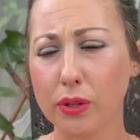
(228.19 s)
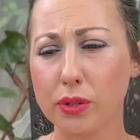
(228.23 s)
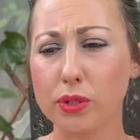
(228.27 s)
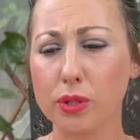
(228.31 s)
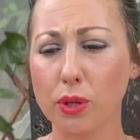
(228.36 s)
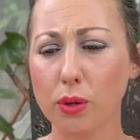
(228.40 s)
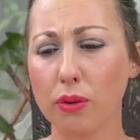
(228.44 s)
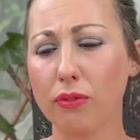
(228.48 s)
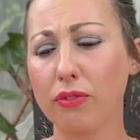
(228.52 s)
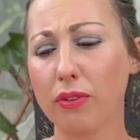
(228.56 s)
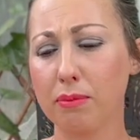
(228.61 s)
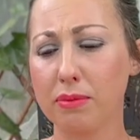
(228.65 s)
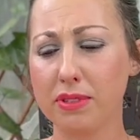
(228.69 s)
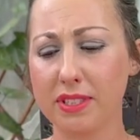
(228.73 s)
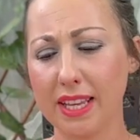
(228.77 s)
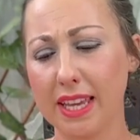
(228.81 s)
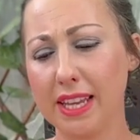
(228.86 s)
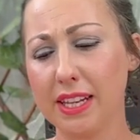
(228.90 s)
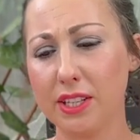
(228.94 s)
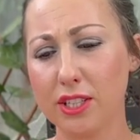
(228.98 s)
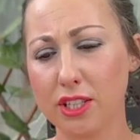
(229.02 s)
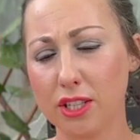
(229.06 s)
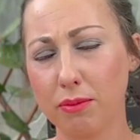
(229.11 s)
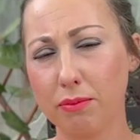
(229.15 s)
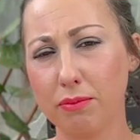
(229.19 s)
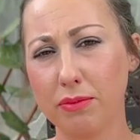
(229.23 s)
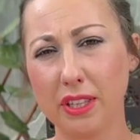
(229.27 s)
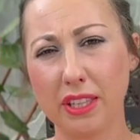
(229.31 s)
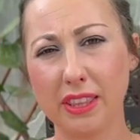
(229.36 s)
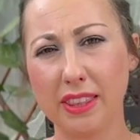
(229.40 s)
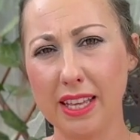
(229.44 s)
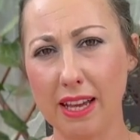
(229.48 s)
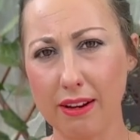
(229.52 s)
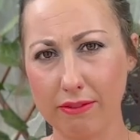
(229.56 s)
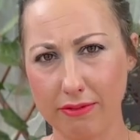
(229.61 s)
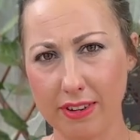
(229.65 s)
So if I'm saying
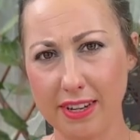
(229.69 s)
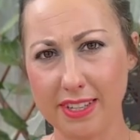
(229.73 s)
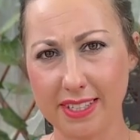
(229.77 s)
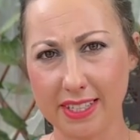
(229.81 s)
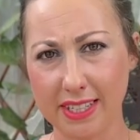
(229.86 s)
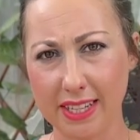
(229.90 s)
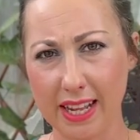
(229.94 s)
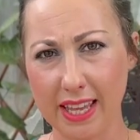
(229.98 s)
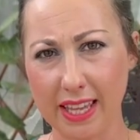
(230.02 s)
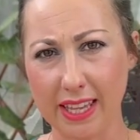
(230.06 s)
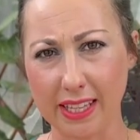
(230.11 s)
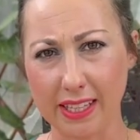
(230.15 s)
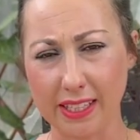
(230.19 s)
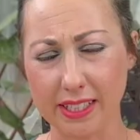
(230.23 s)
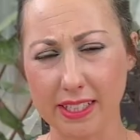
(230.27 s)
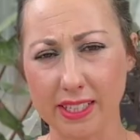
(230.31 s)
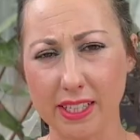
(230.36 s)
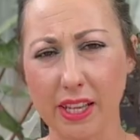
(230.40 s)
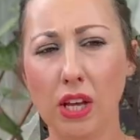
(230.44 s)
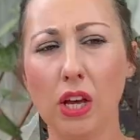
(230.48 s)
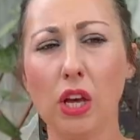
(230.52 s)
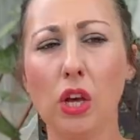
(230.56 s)
something that resonates,